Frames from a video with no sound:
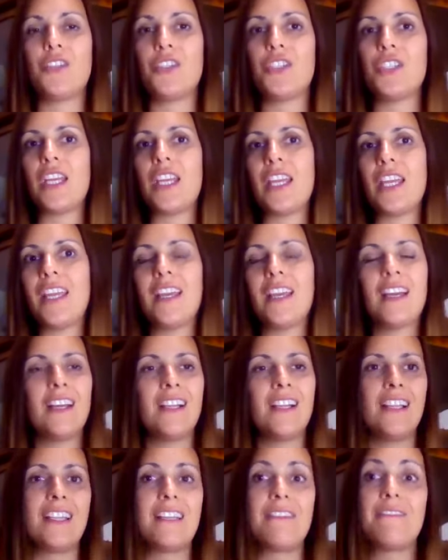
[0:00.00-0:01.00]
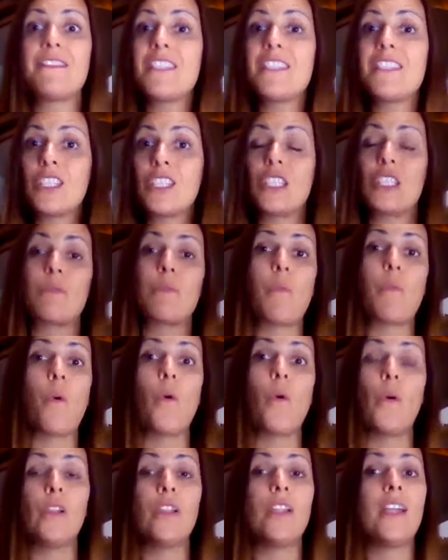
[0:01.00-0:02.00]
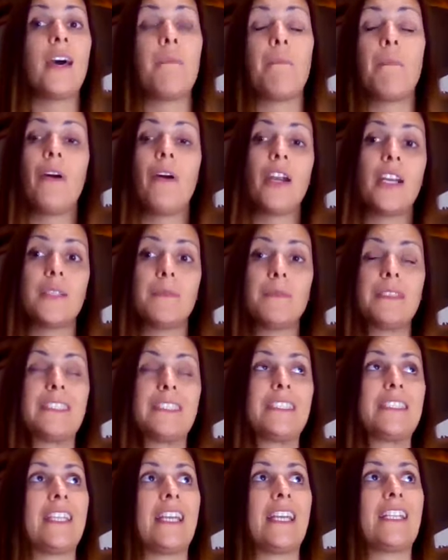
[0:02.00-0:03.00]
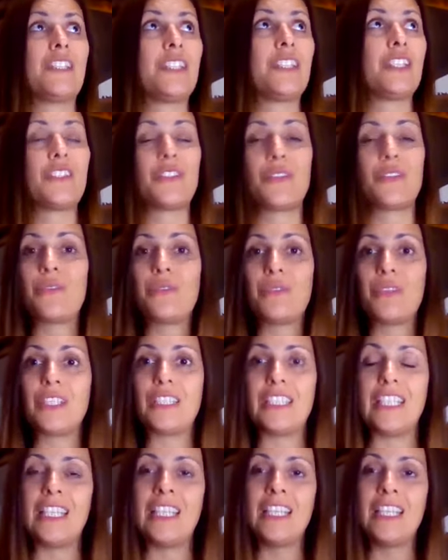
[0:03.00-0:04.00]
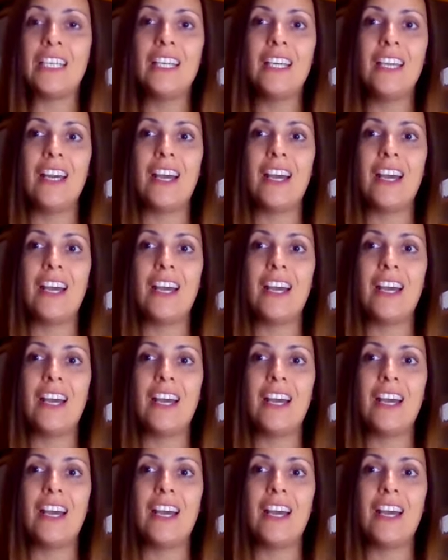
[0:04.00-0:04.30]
she lives in a small apartment and she's already